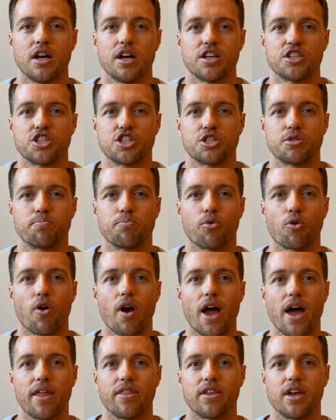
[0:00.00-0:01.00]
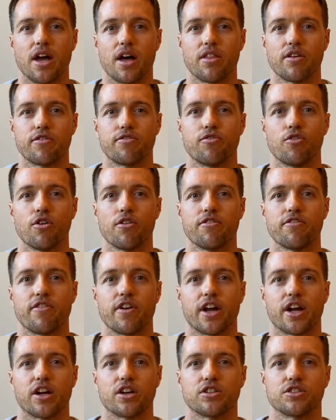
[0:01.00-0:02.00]
Spread the other 4
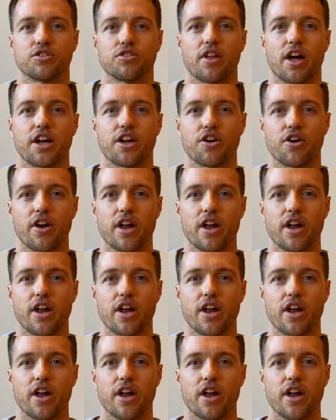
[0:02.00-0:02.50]
fingers so that your